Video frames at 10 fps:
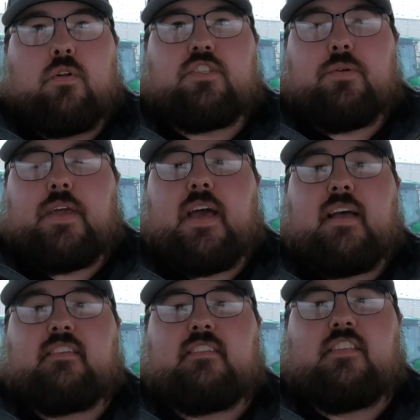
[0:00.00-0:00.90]
What's up,
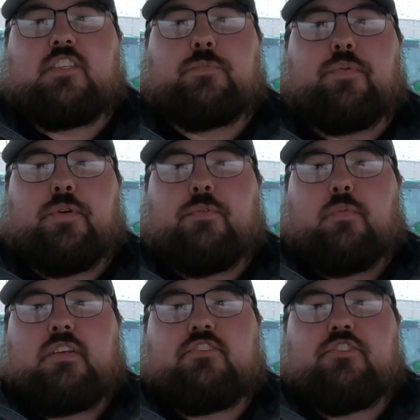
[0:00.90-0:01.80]
guys? This is Brent
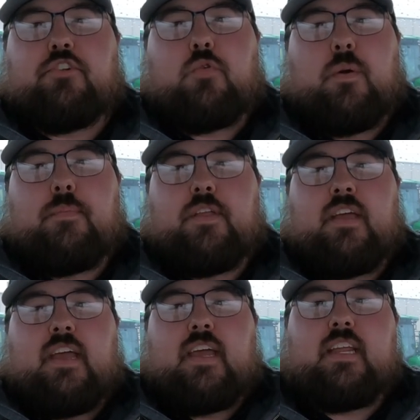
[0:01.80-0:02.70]
with Western
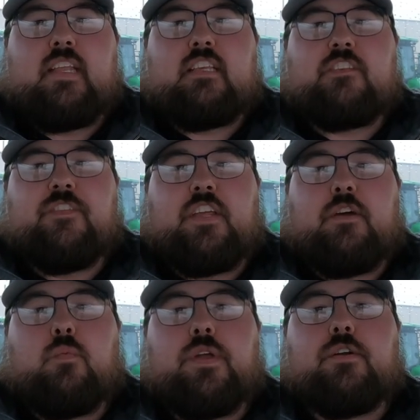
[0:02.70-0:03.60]
Equipment, and in this
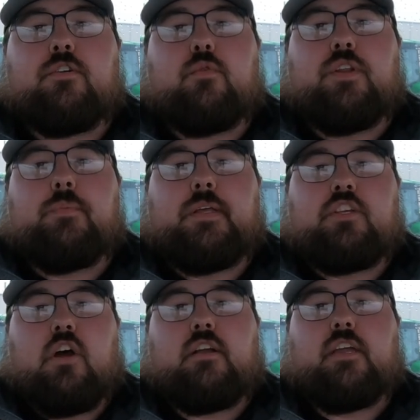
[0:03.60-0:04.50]
video we are going to be
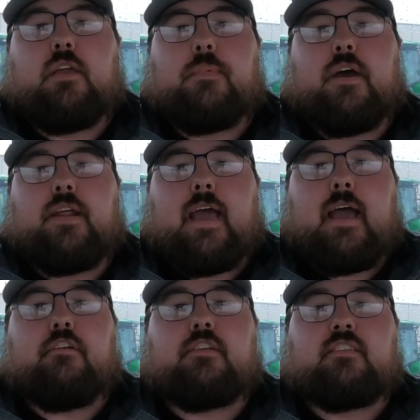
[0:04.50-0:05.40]
talking about
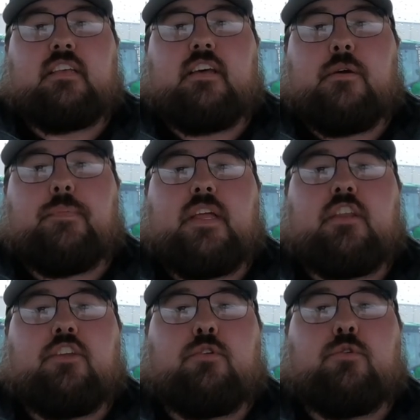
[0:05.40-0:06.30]
how to set up
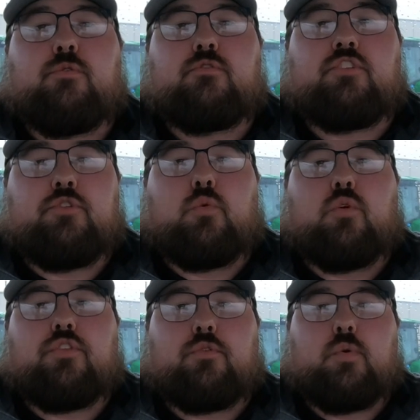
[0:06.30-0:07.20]
and use
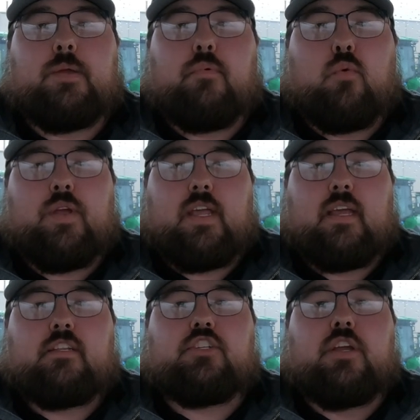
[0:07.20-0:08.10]
your three-point
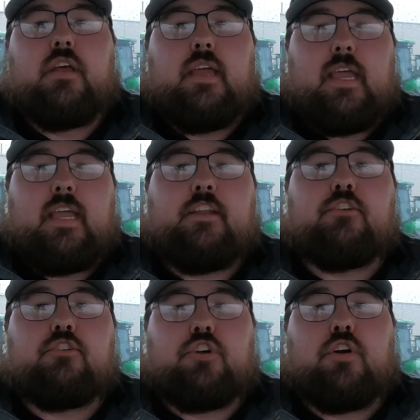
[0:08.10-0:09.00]
hitch in
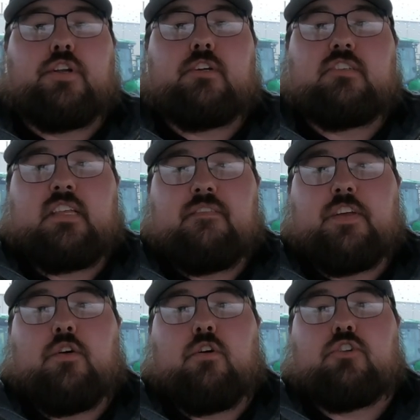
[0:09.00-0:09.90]
your John Deere
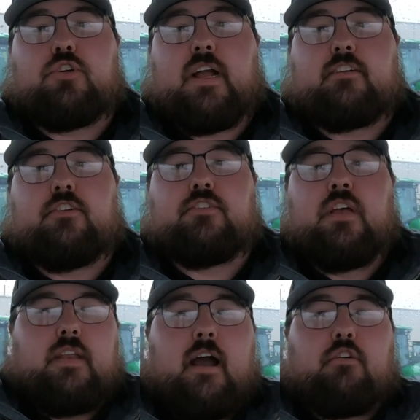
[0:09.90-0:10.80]
7R tractors.
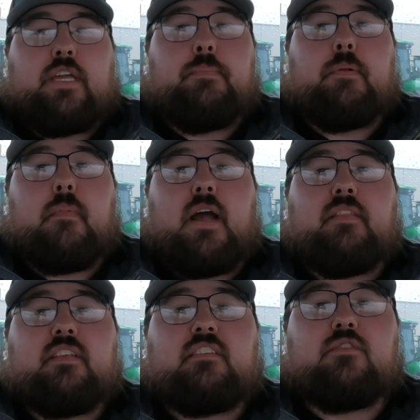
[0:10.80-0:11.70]
Now, keep in
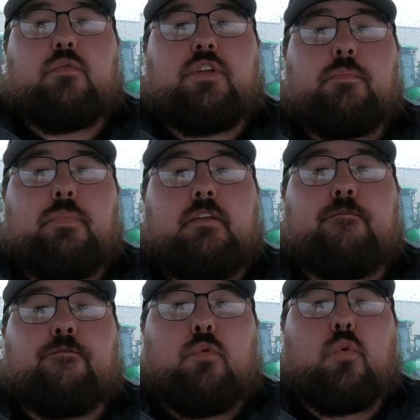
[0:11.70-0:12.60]
mind, this is going to be
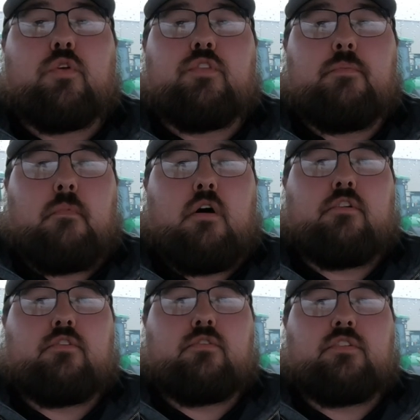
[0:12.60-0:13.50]
for the
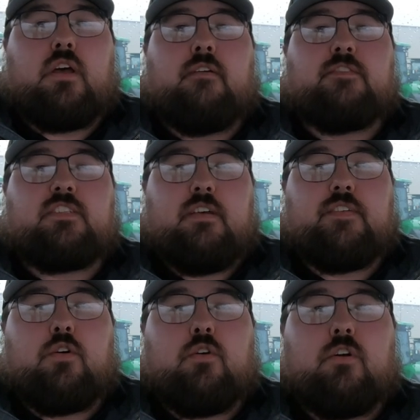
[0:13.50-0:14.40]
models of
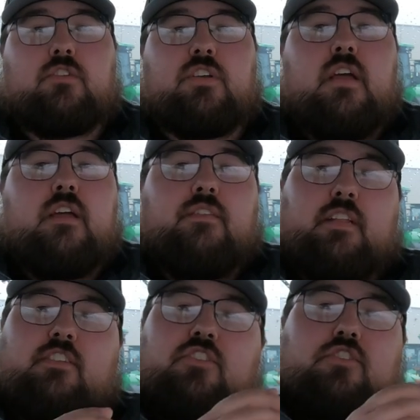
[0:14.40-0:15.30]
7Rs
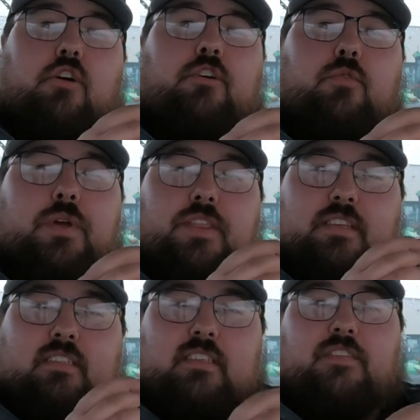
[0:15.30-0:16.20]
that start with
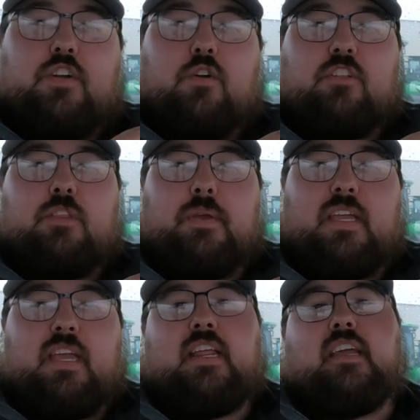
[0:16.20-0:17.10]
7R at the
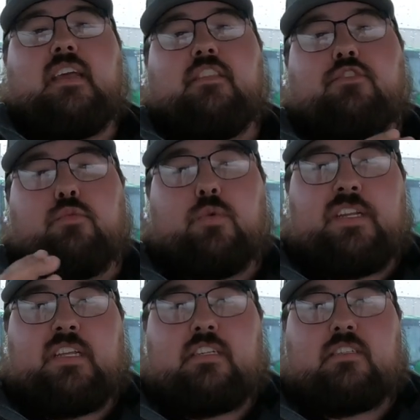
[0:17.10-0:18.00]
beginning and
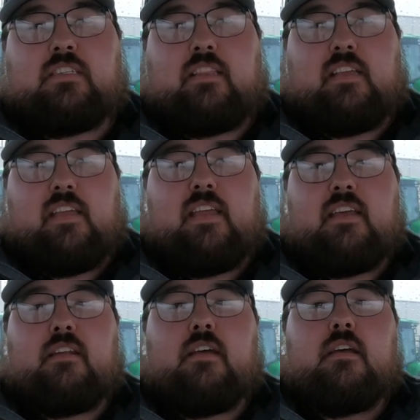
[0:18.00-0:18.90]
three digits at the
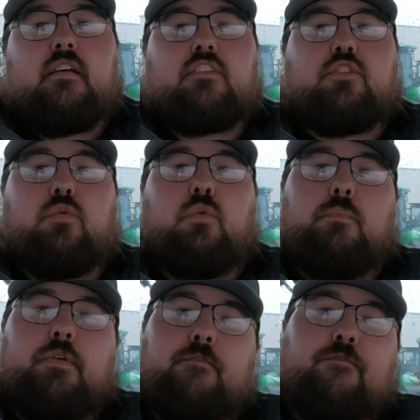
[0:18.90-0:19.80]
end. So
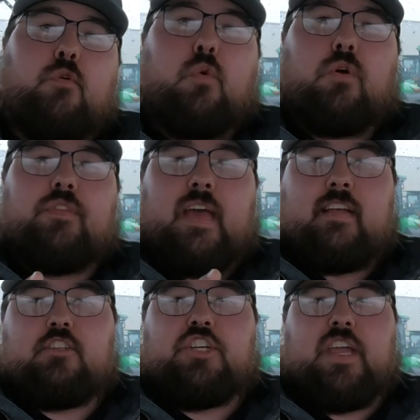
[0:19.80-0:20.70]
before
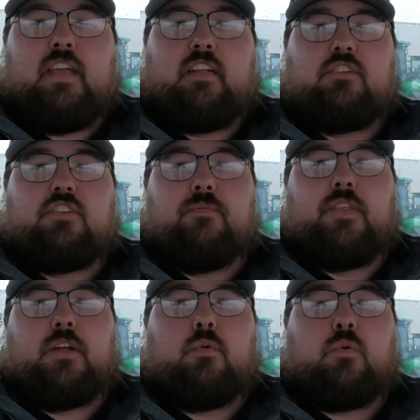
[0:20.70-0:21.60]
that change,
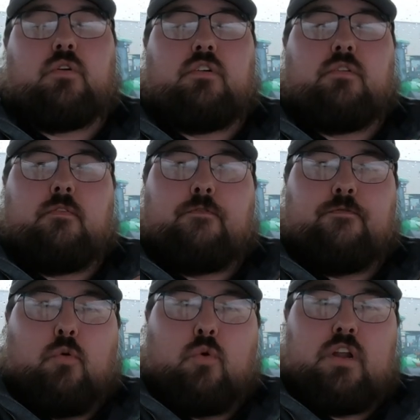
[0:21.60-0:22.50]
there were
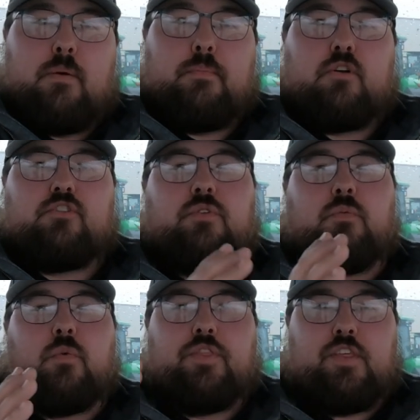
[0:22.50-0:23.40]
four numbers
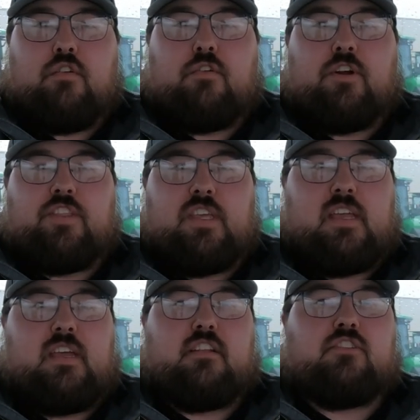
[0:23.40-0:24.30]
with the R at
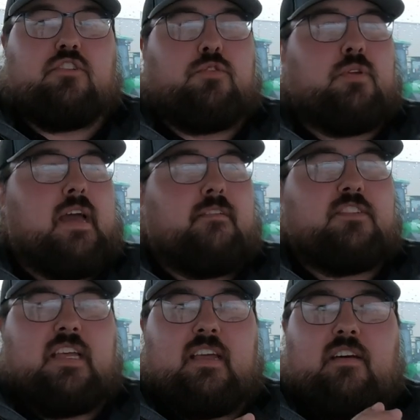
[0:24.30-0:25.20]
the end. So you'd
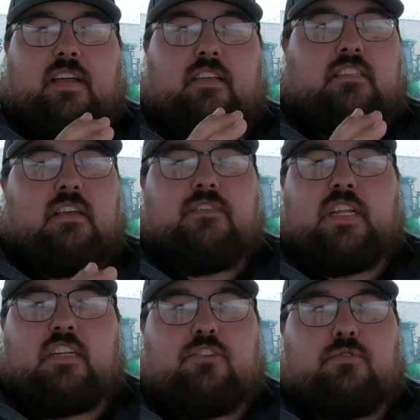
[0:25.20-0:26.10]
have, say, like a
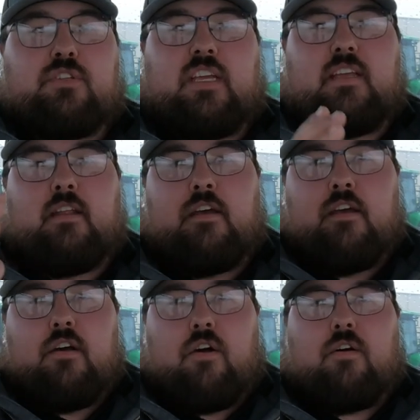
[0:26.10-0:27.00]

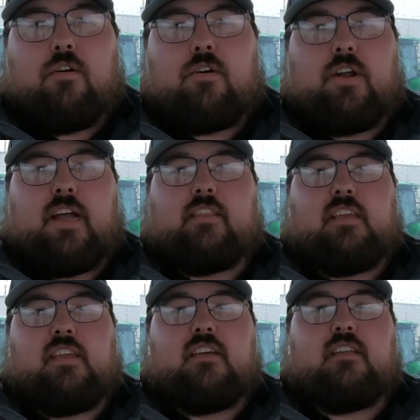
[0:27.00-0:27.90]
7210 R at the